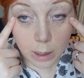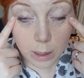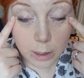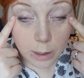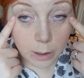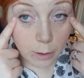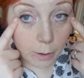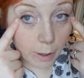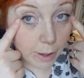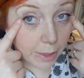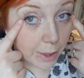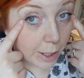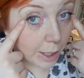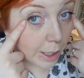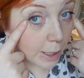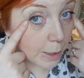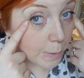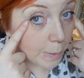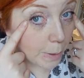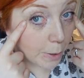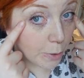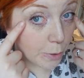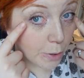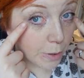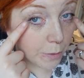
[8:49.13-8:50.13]
So I think
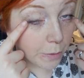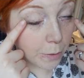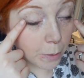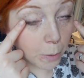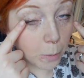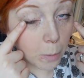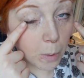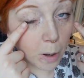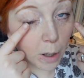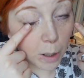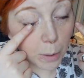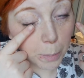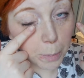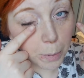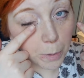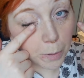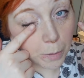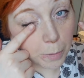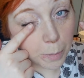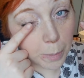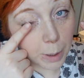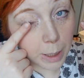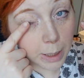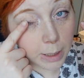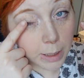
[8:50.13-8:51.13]
especially for a
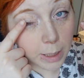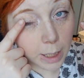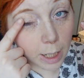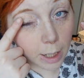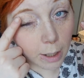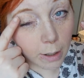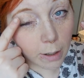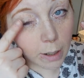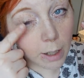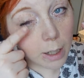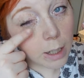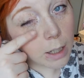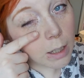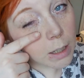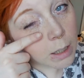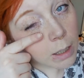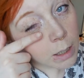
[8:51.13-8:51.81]
waterproof mascara,